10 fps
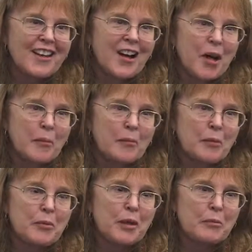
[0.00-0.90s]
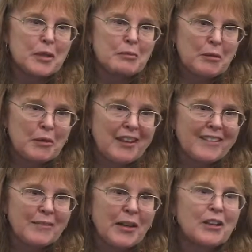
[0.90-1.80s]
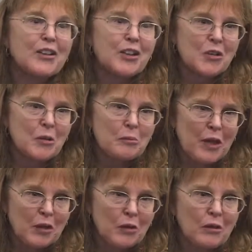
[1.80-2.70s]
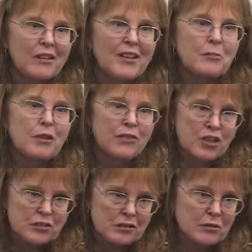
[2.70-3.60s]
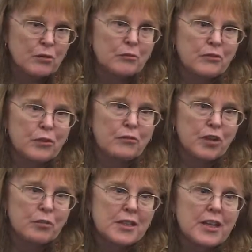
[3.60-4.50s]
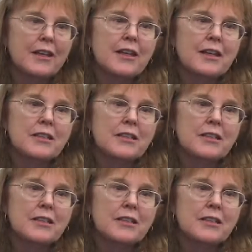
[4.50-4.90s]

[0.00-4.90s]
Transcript: The Brigham has been my clinical medical professional home for over 3 decades.